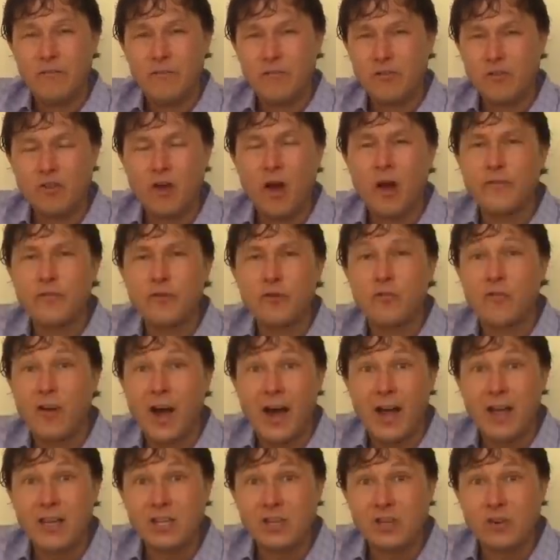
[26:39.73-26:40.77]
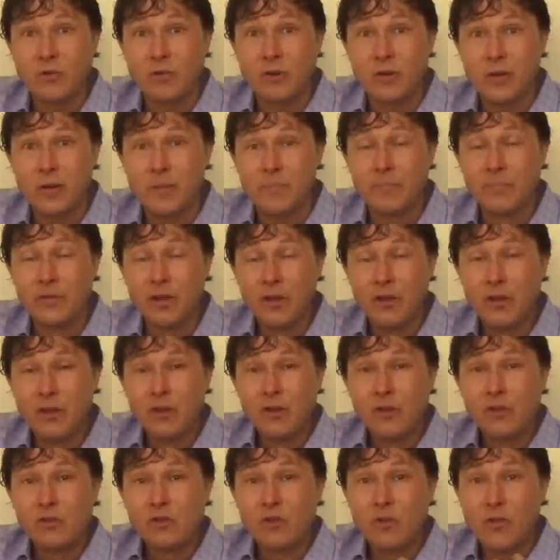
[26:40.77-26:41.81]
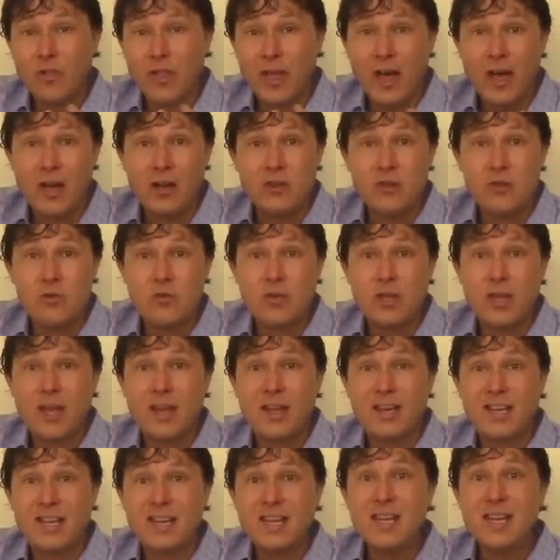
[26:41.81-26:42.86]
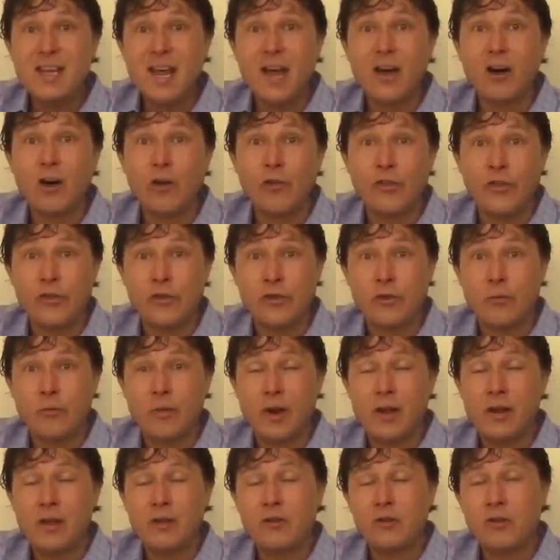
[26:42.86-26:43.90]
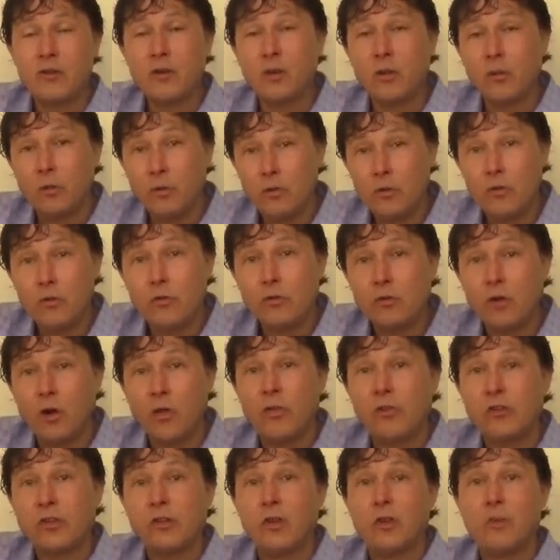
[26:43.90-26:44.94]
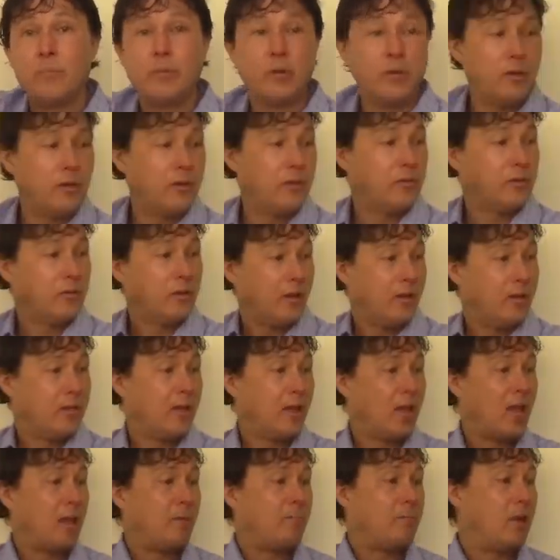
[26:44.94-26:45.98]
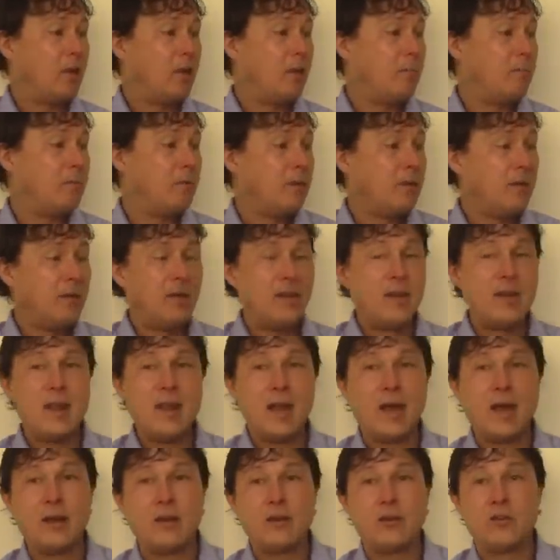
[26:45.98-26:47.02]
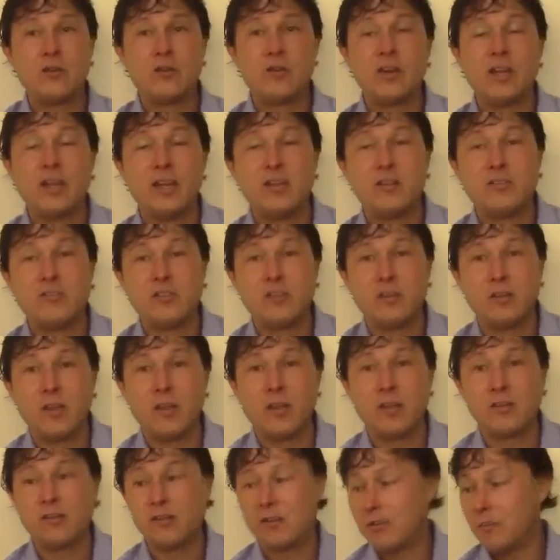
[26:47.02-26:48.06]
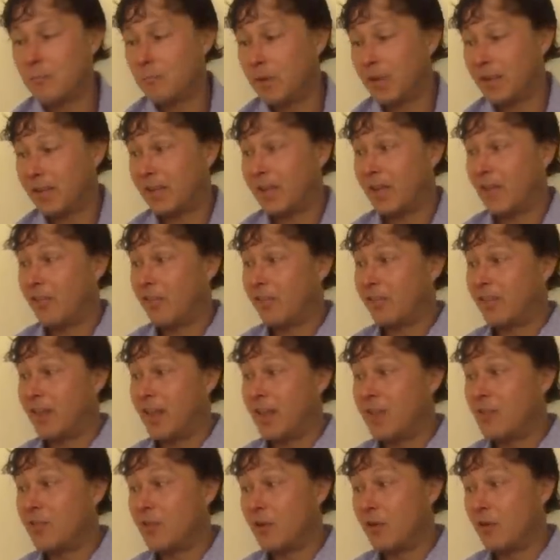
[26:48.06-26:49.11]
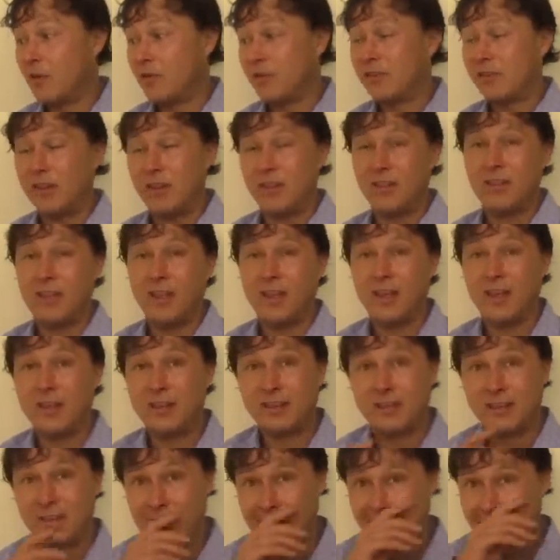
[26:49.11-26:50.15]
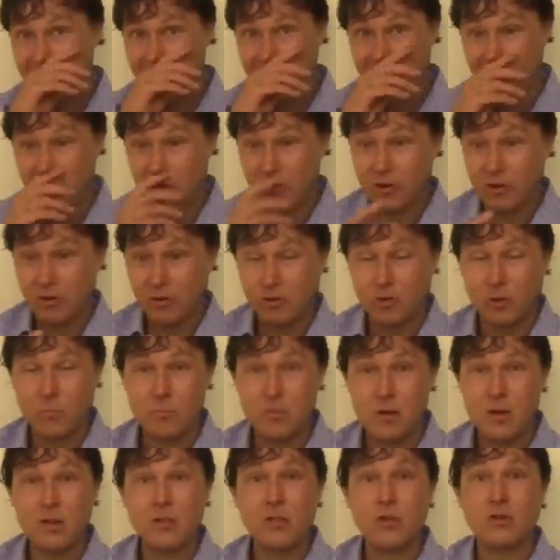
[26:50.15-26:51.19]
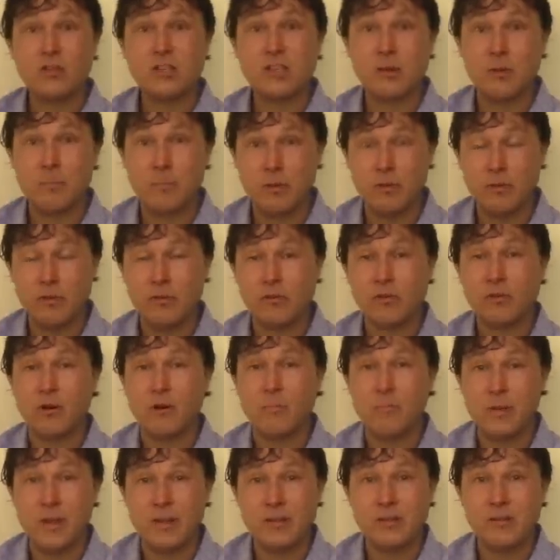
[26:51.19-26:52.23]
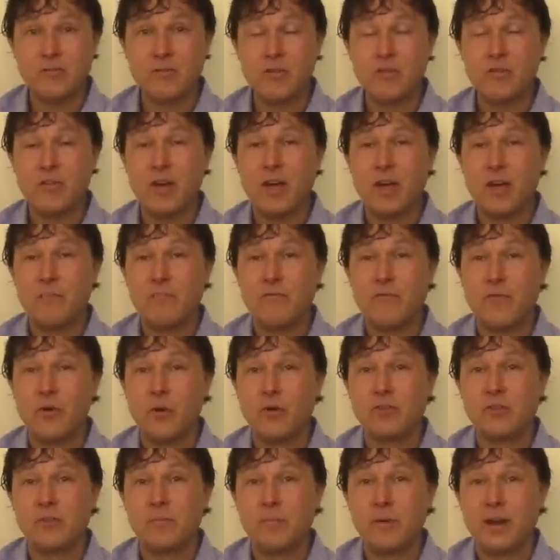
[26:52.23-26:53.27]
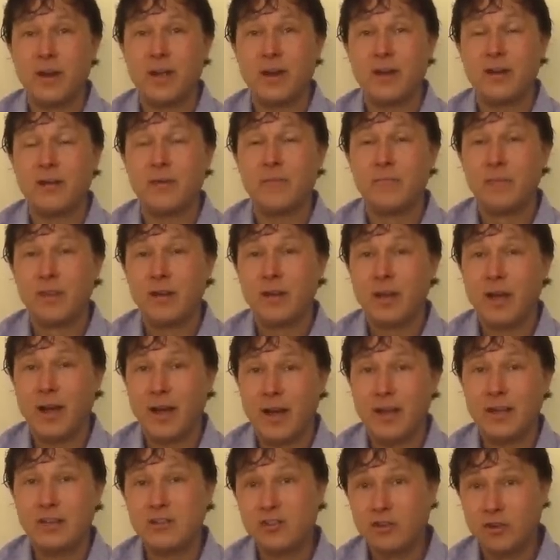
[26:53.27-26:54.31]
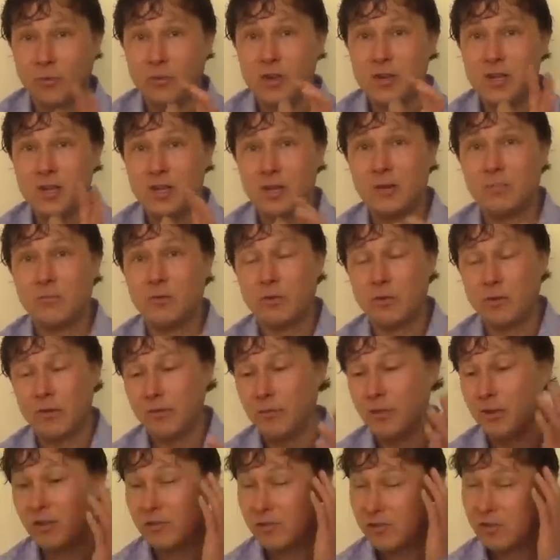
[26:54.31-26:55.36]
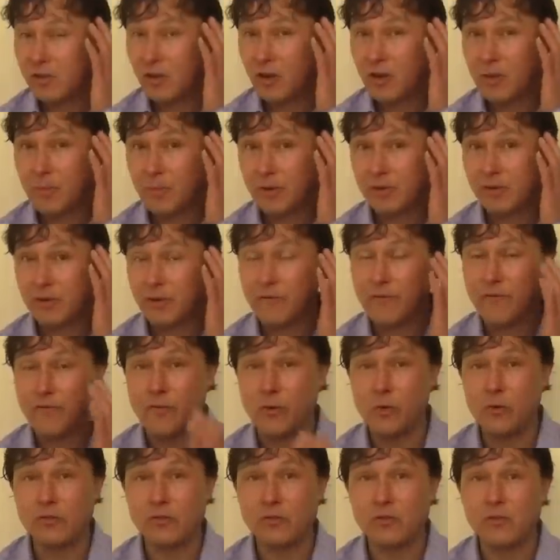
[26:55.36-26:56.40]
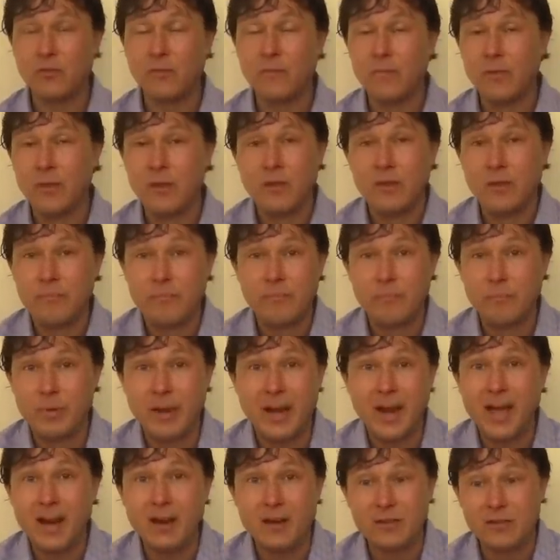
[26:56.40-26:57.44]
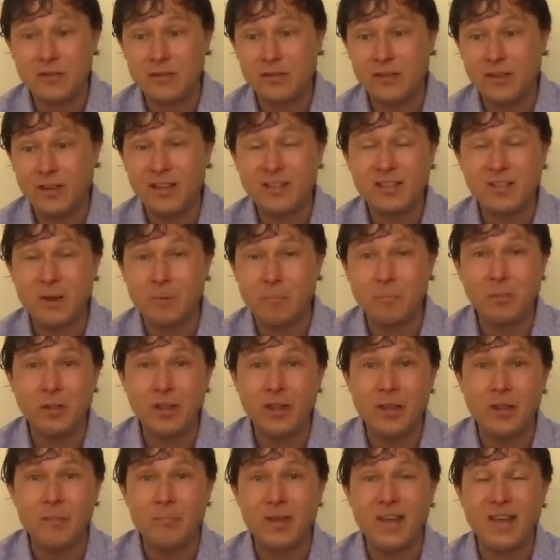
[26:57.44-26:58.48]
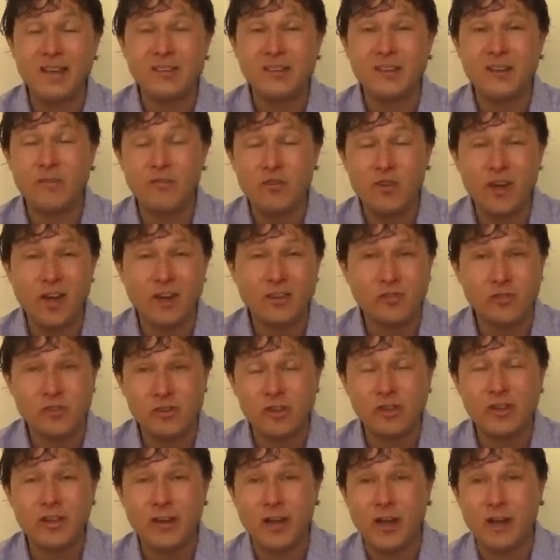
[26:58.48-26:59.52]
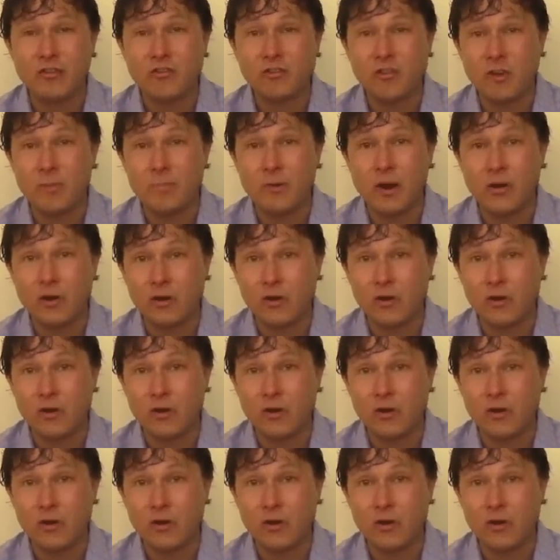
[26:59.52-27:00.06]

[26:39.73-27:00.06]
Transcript: soft serve ice cream so that you can eat healthier, right? You're gonna lose all those capabilities in the M M nine hundred H D S, but get, gain those in the N C eight hundred. And to me, those capabilities are amazing. If you ever had frozen banana ice cream, or it's one hundred percent frozen bananas, it's completely amazing. If you guys are still eating ice cream, I